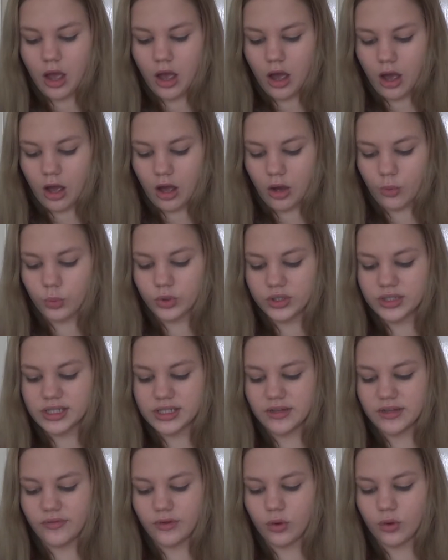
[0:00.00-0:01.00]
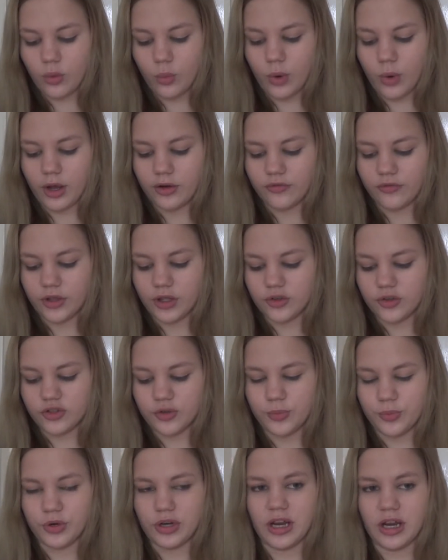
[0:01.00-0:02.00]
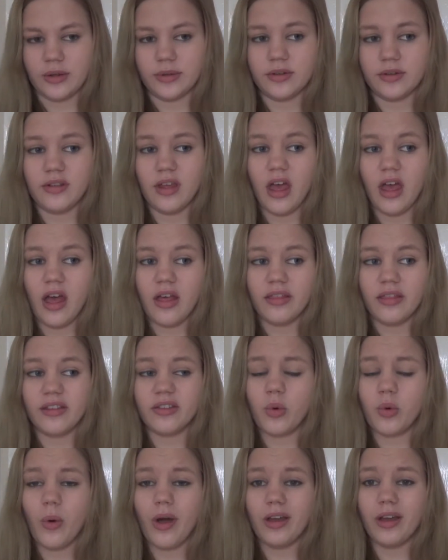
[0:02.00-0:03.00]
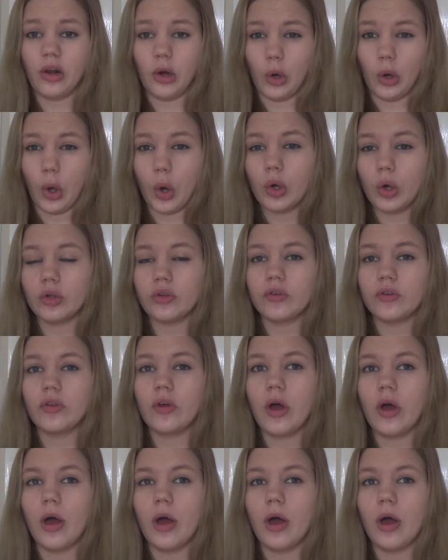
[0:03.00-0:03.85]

What's a difficult word for you to pronounce? There's quite a lot.